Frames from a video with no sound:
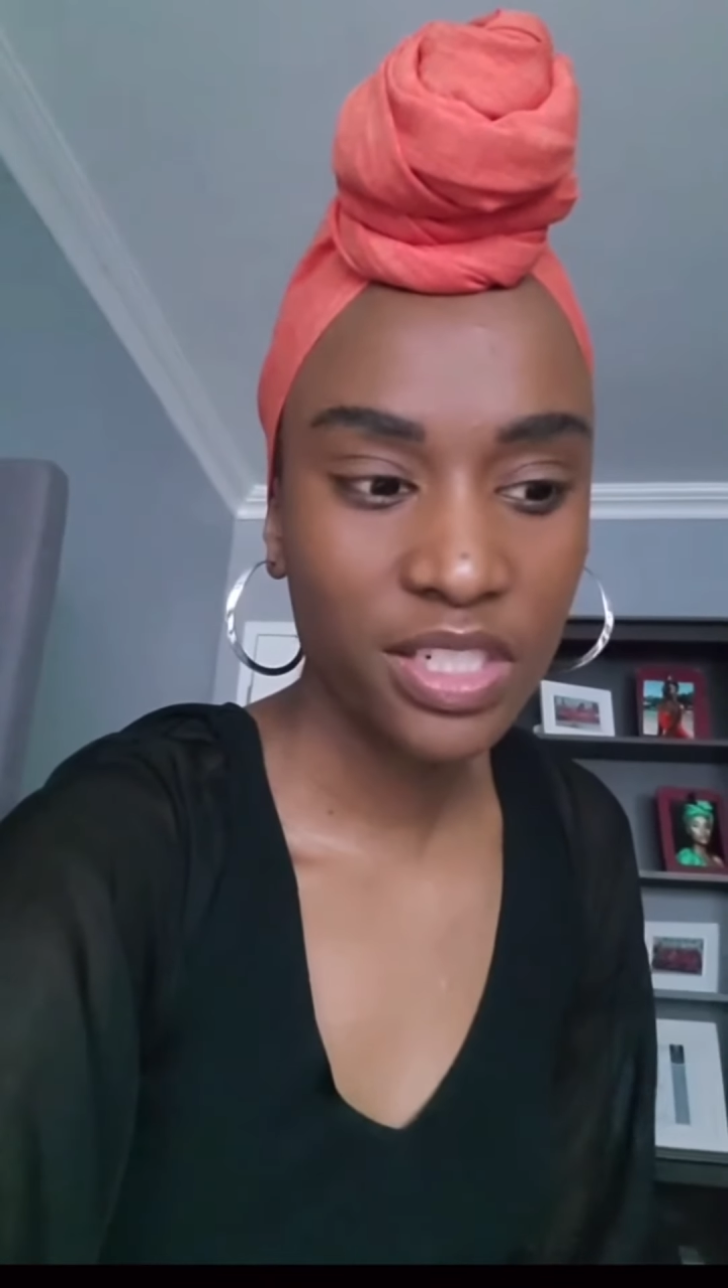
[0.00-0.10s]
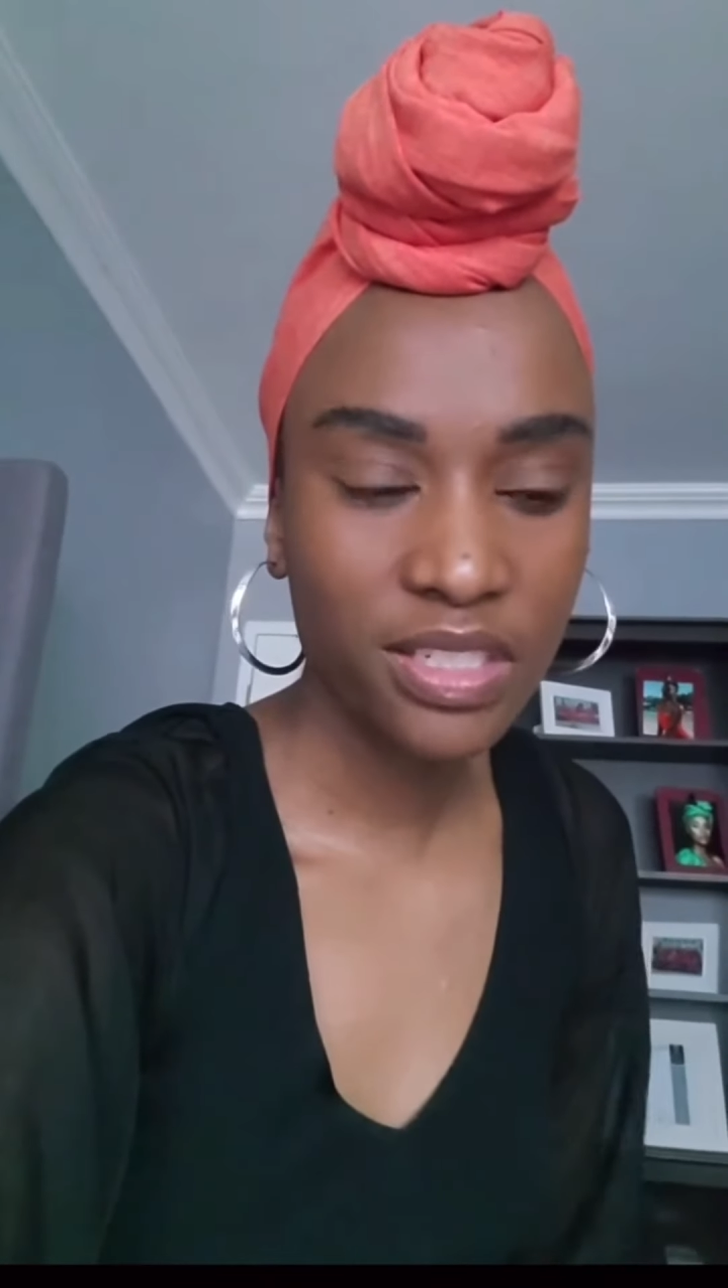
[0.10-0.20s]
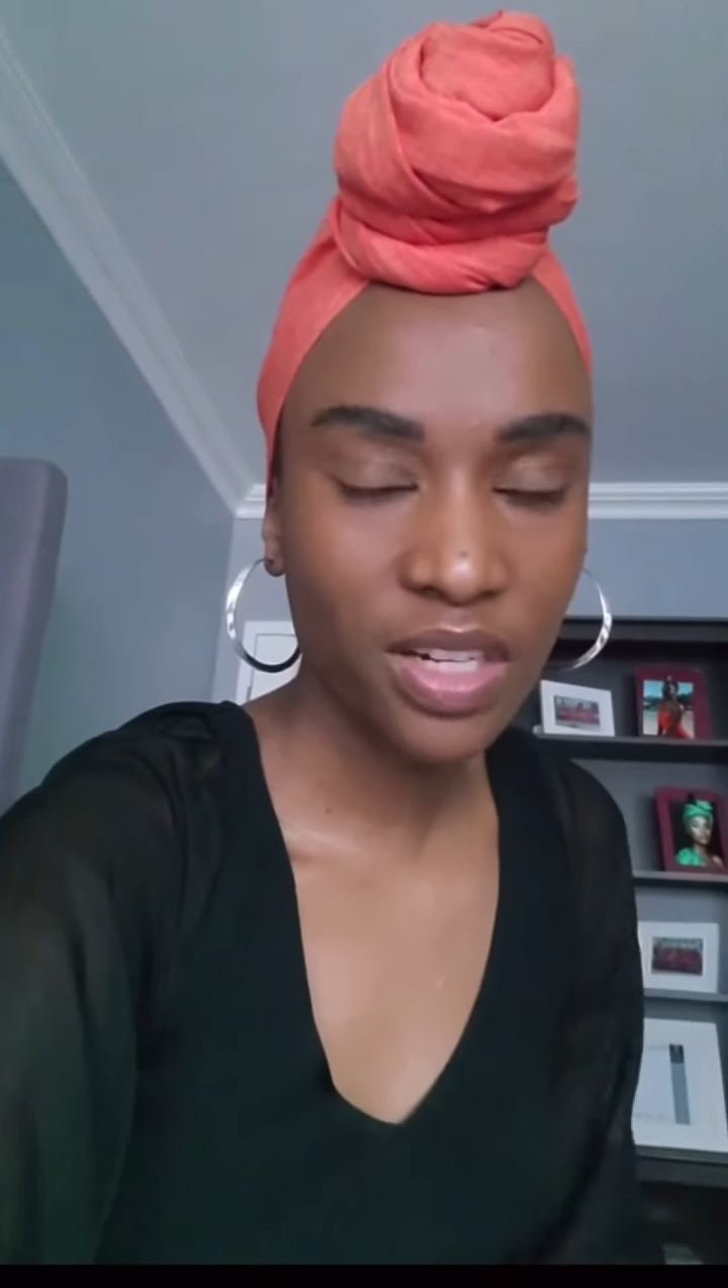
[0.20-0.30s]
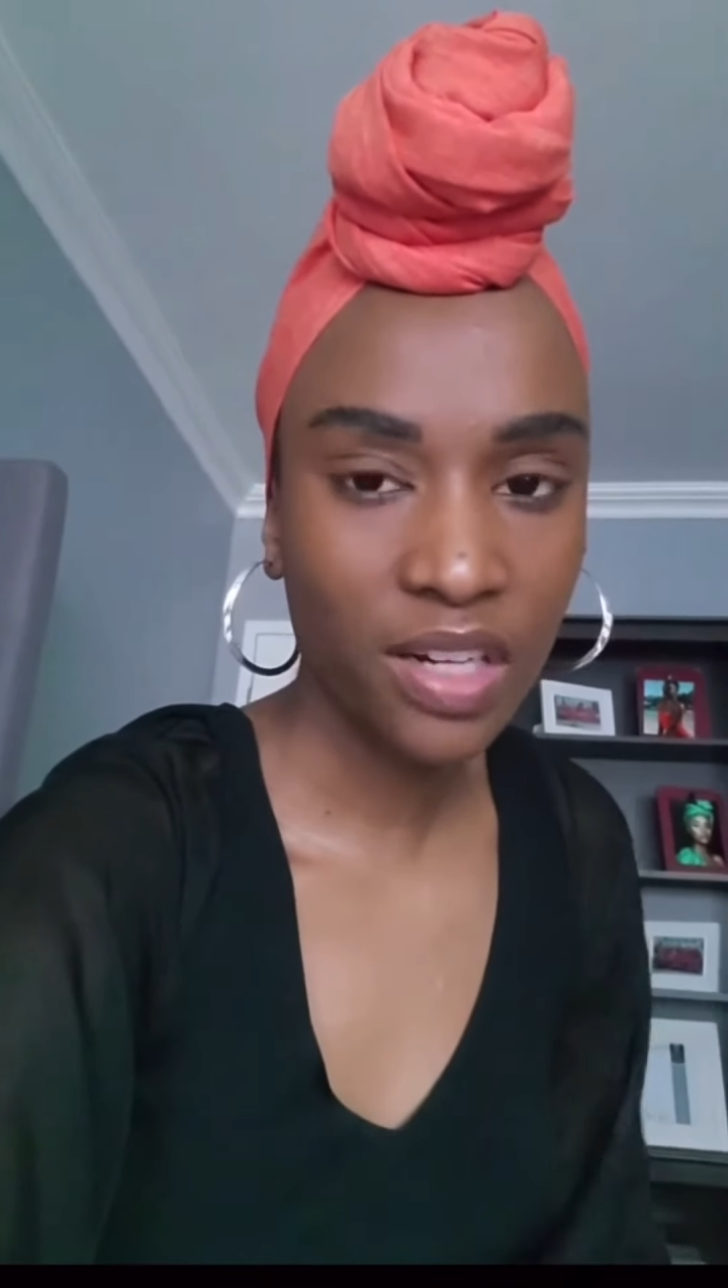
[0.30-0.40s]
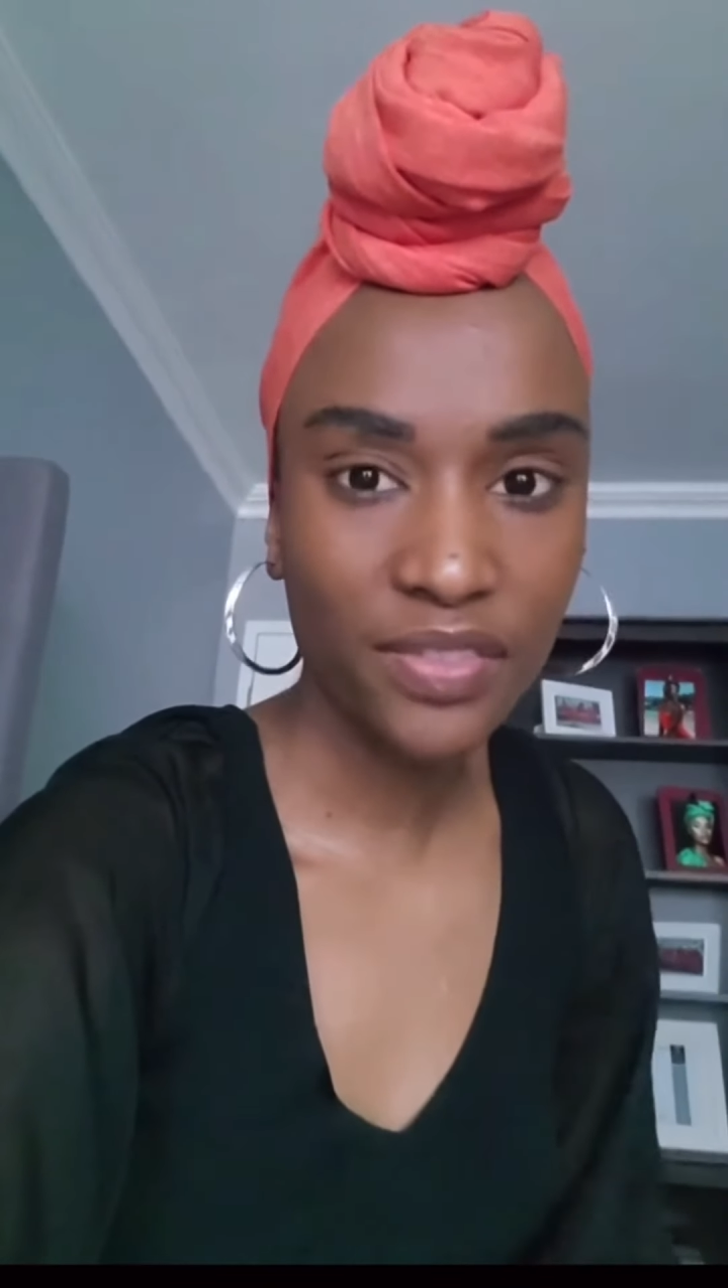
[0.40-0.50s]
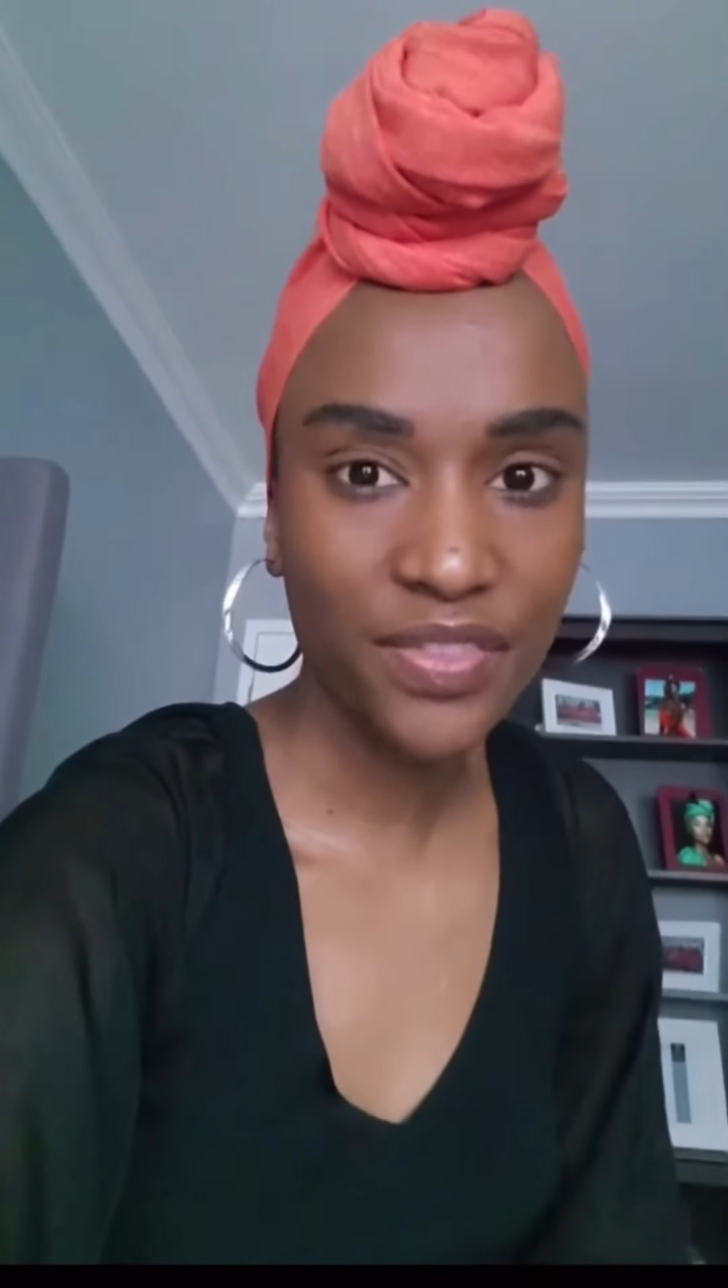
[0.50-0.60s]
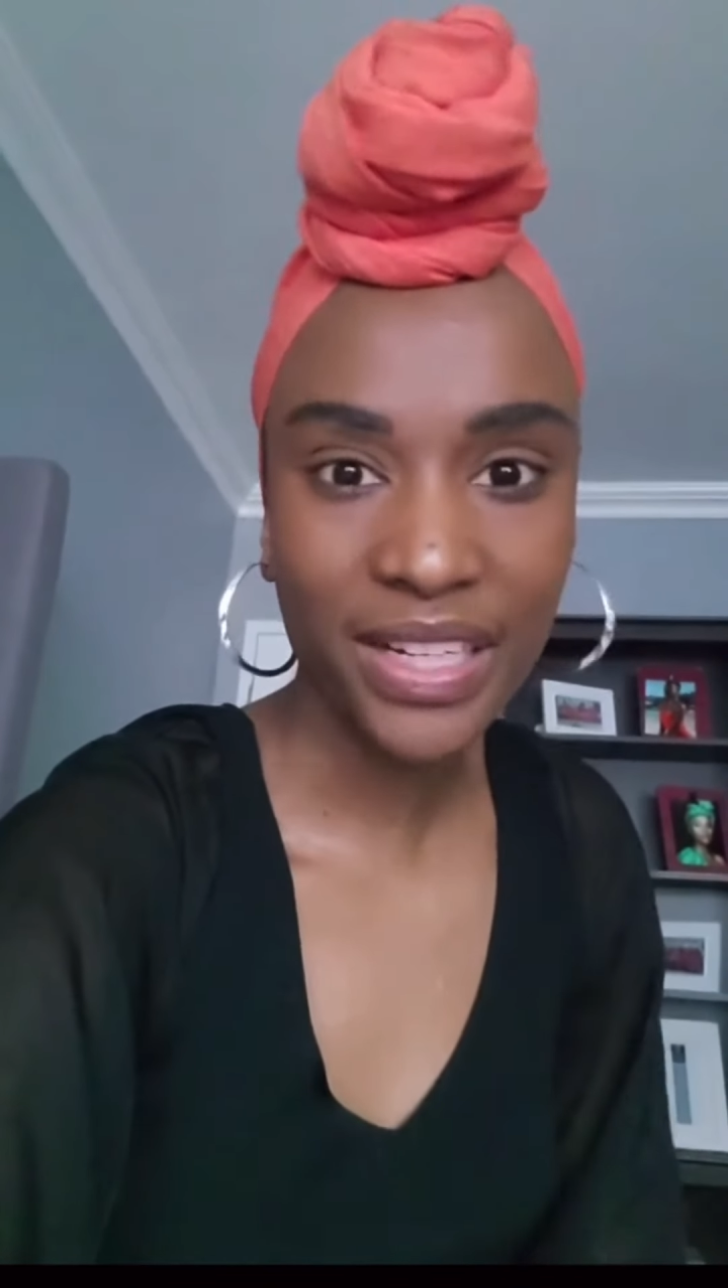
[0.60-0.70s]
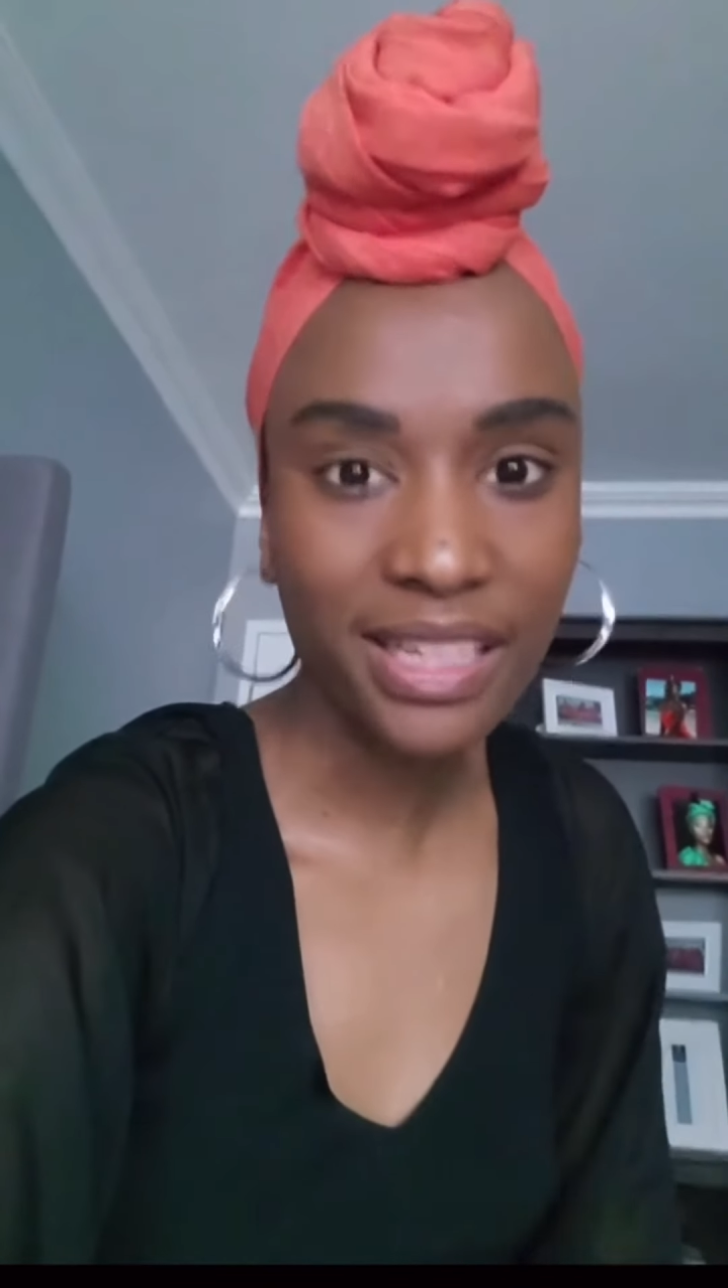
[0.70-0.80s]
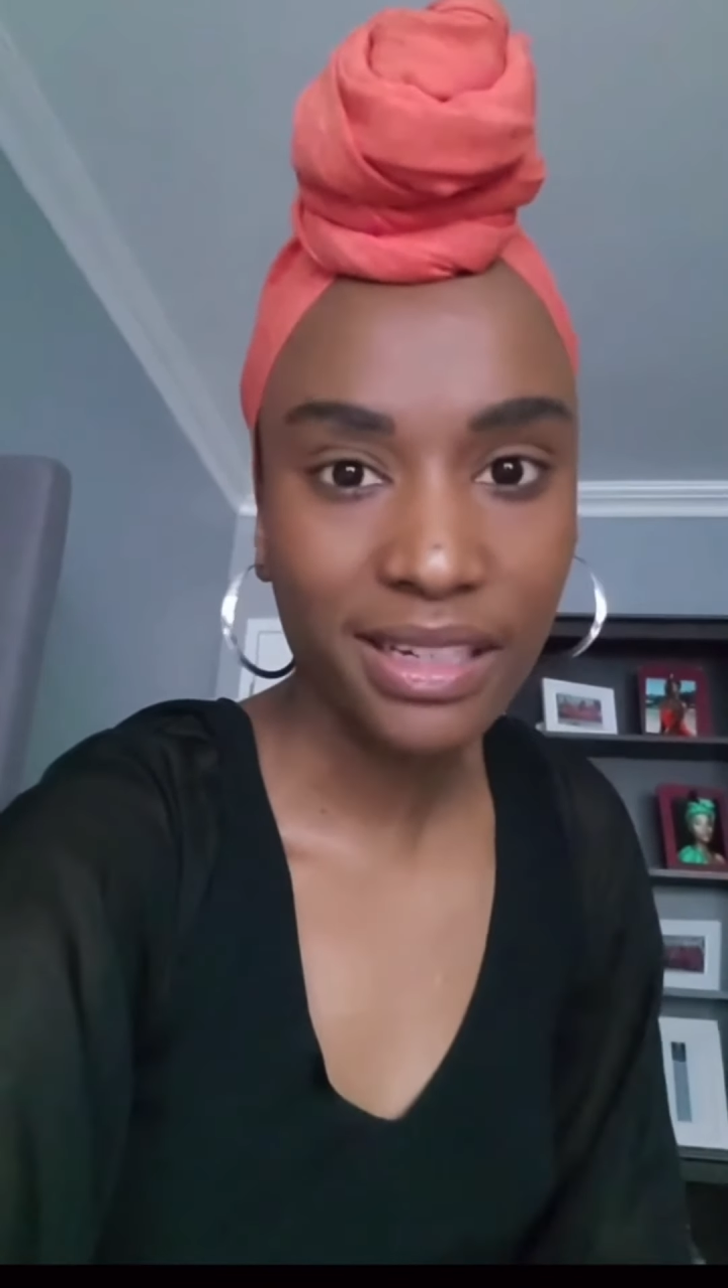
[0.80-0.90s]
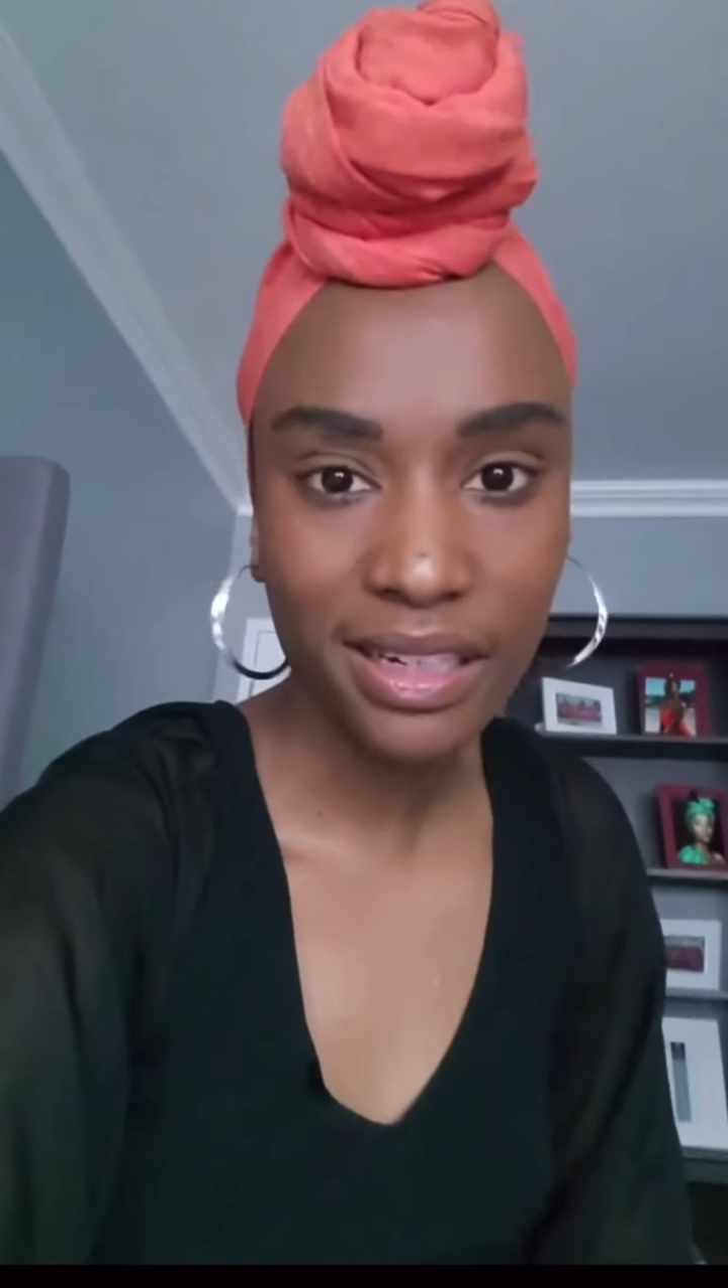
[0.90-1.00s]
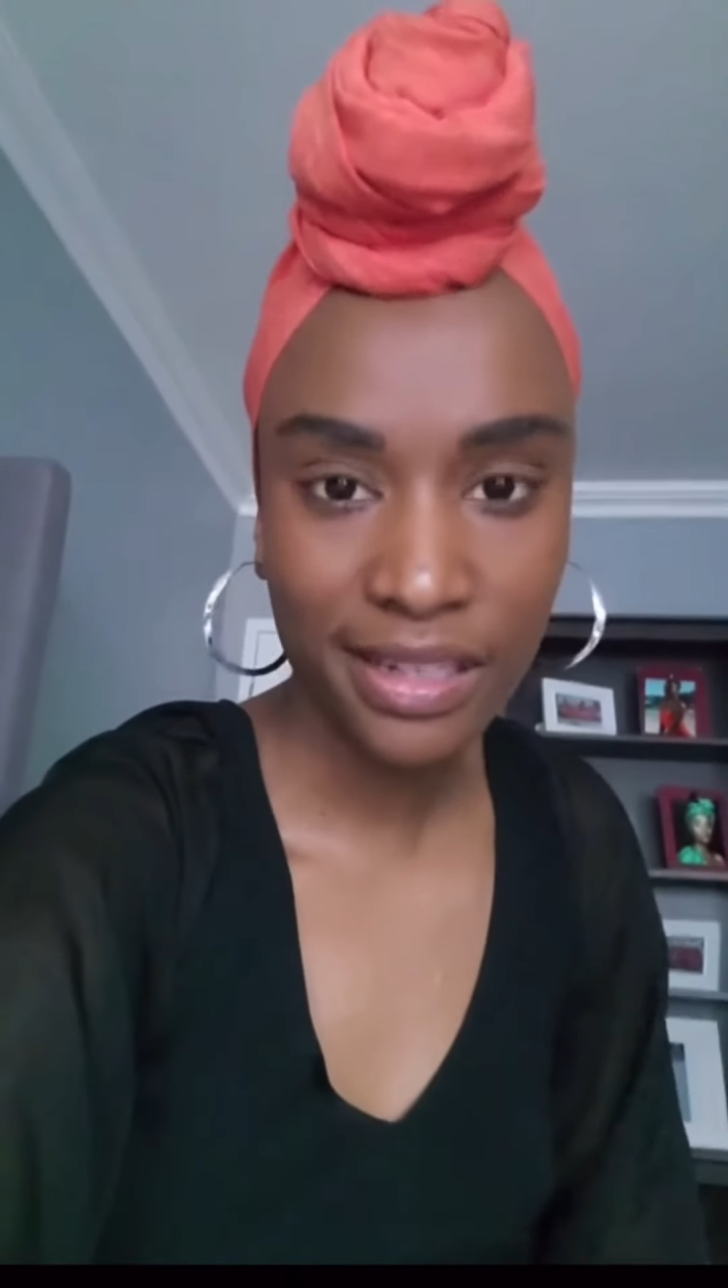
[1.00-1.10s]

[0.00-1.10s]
just aren't funny